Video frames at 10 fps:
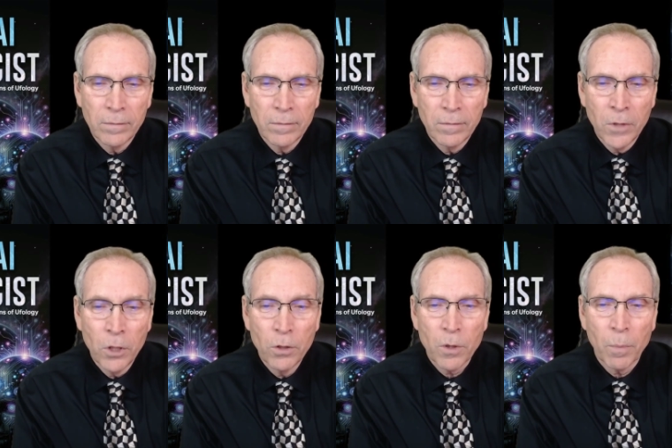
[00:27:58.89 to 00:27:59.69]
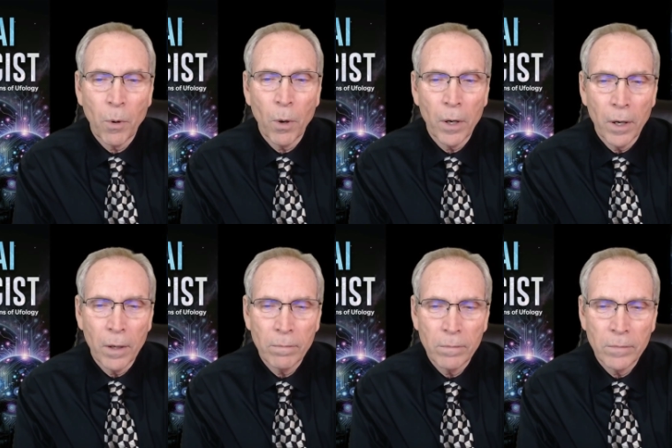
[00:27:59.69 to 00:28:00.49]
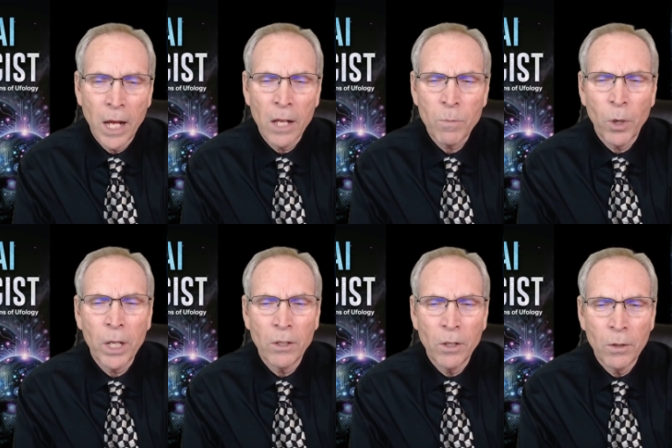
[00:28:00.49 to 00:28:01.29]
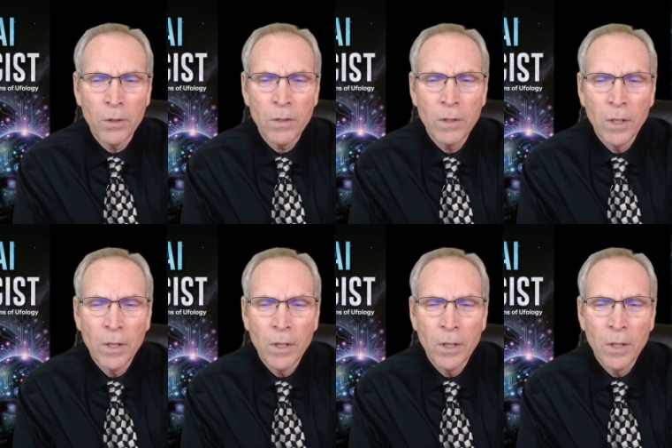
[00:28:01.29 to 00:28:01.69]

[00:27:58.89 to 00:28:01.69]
news reporter, Dallas Morning News,